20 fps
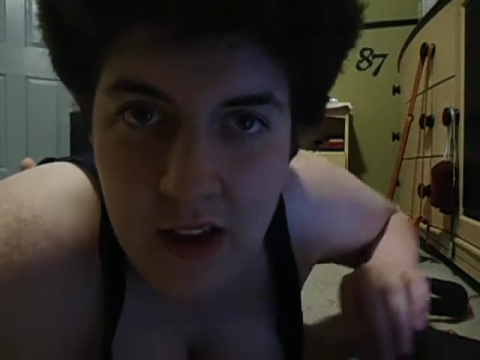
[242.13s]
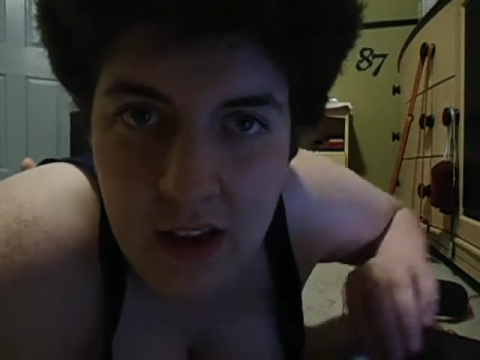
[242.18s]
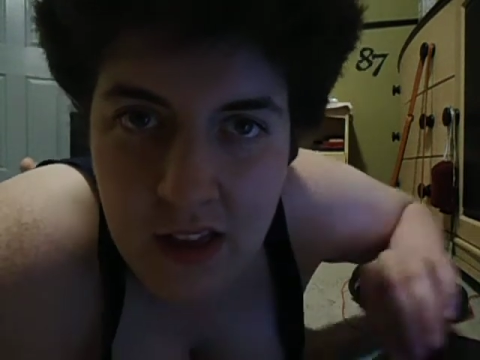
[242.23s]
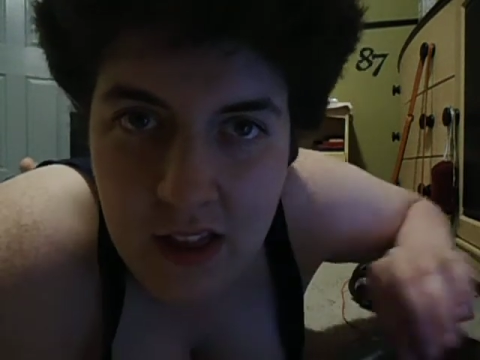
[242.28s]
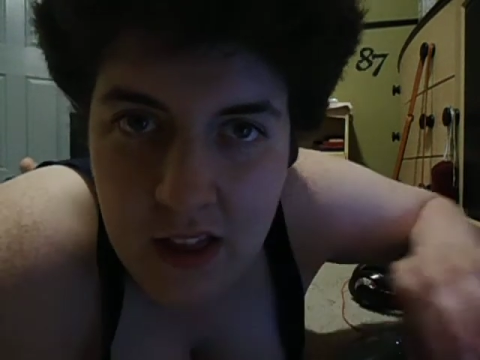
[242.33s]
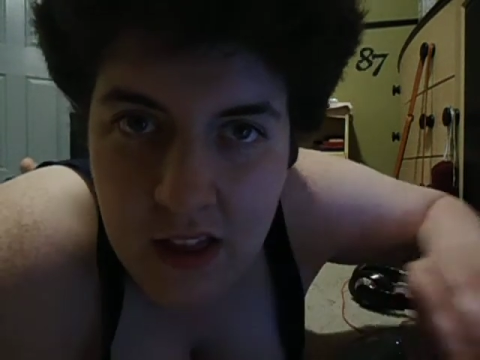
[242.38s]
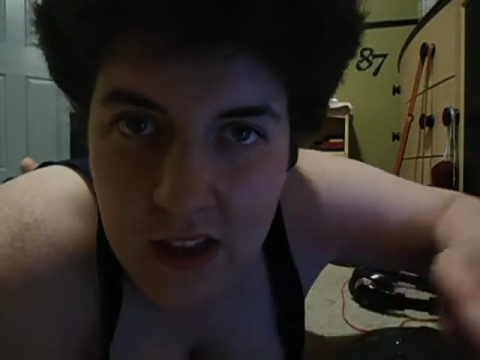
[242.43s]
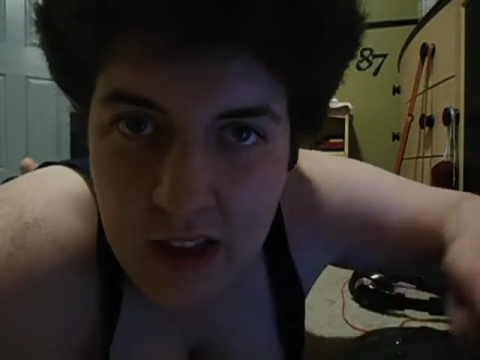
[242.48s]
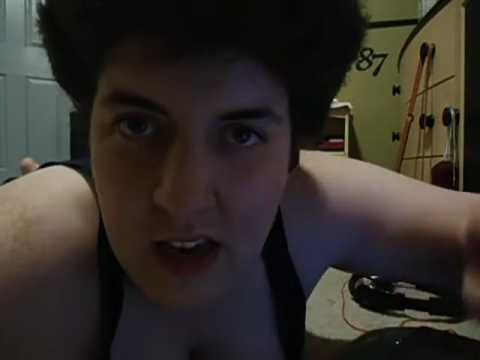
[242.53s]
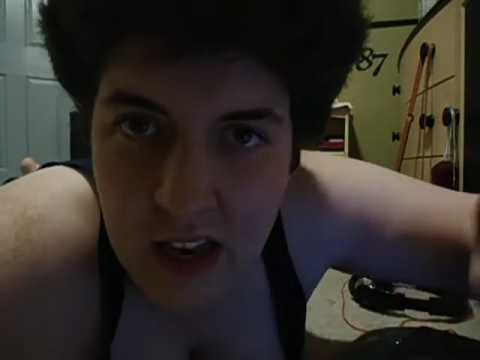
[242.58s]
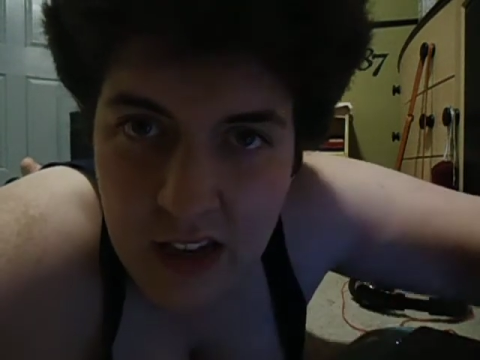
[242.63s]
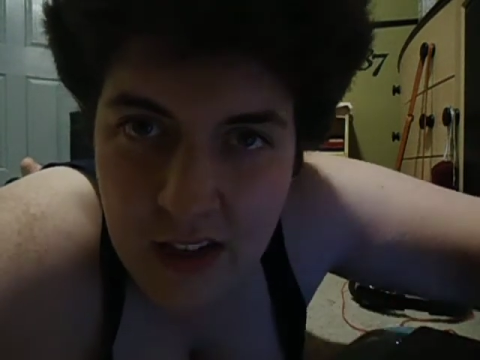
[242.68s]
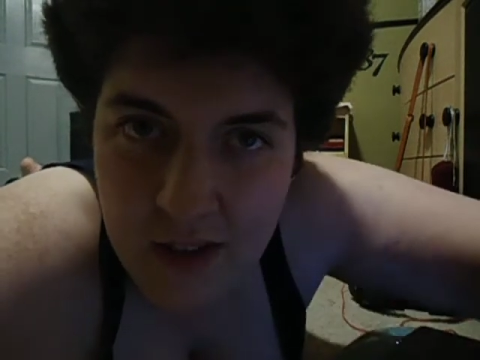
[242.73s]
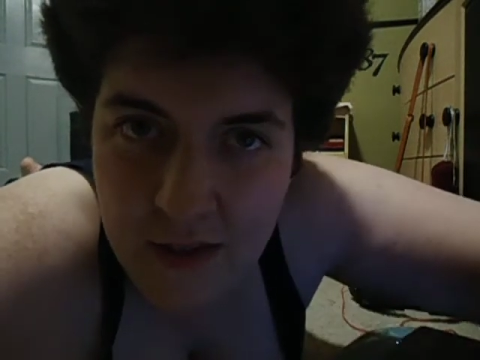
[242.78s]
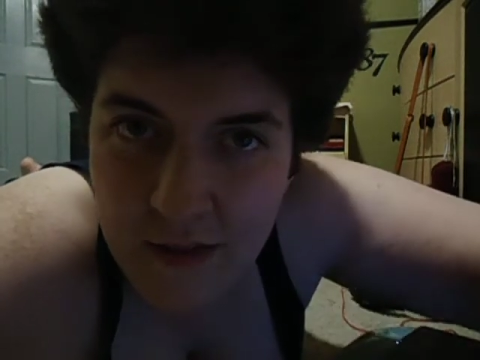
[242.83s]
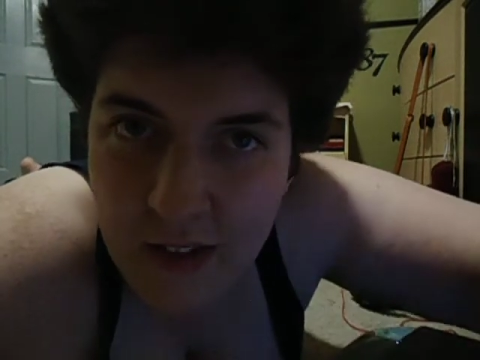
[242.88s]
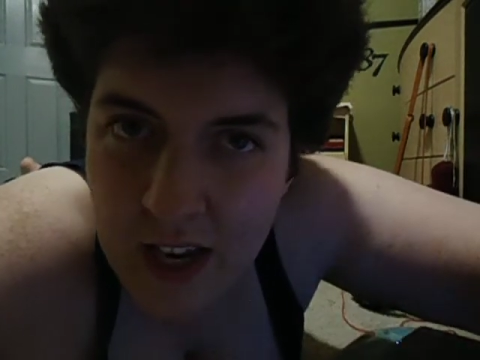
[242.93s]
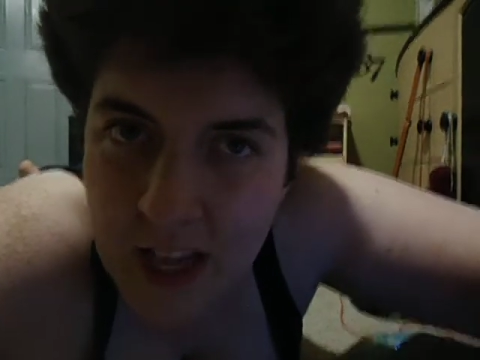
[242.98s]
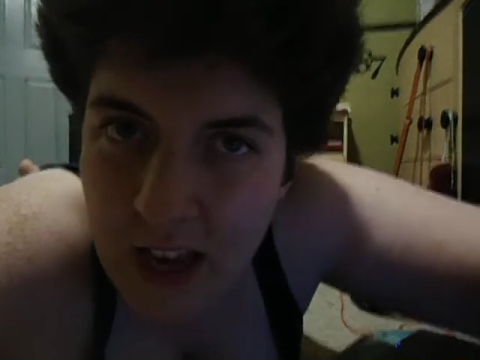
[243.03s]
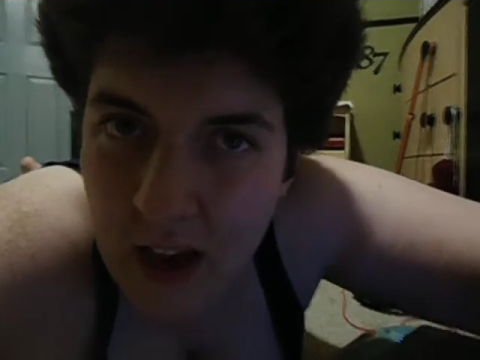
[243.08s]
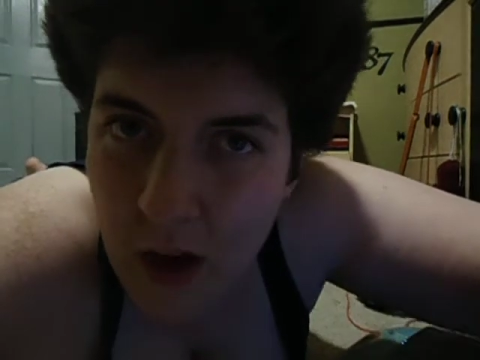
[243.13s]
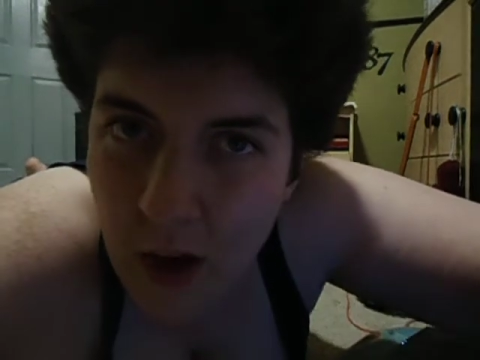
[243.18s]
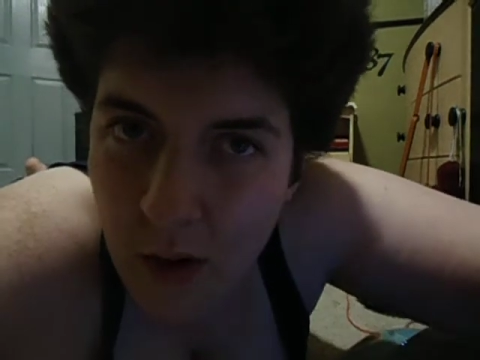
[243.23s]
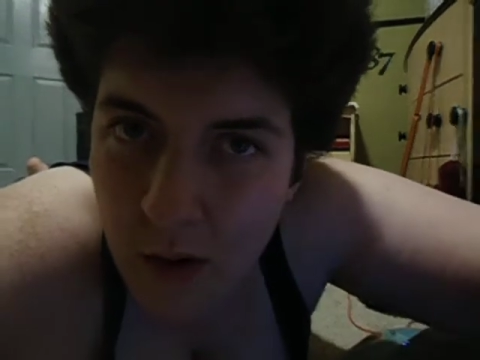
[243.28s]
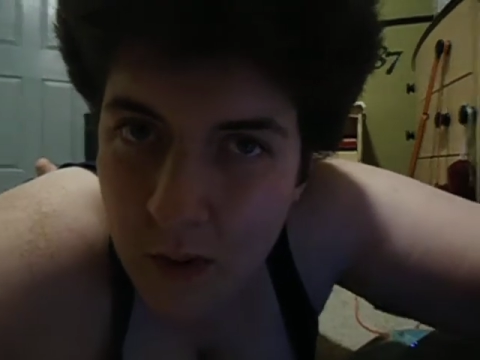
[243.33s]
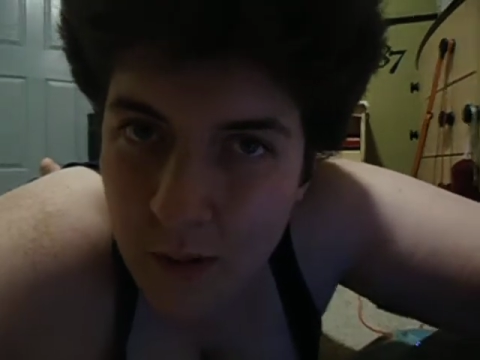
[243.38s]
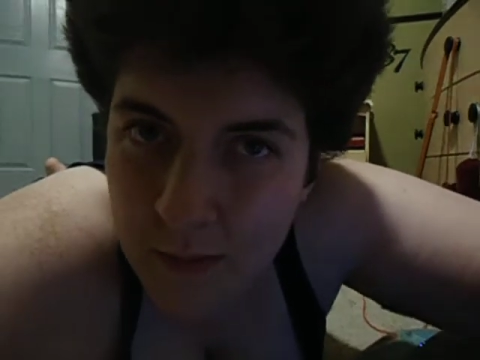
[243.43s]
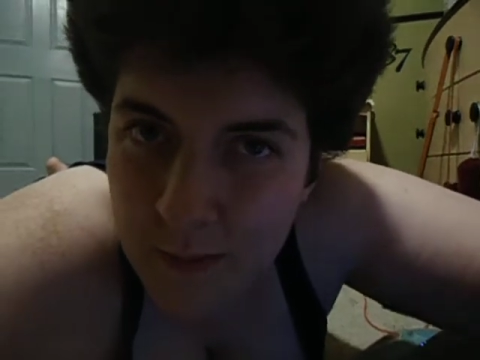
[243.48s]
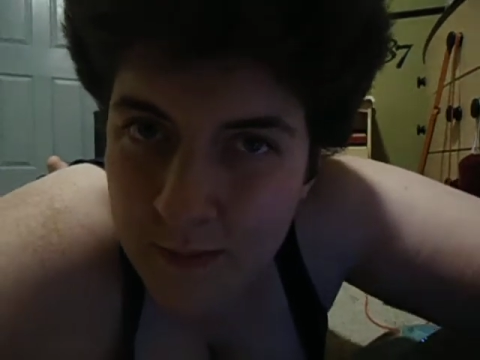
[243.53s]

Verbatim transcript: in the next video.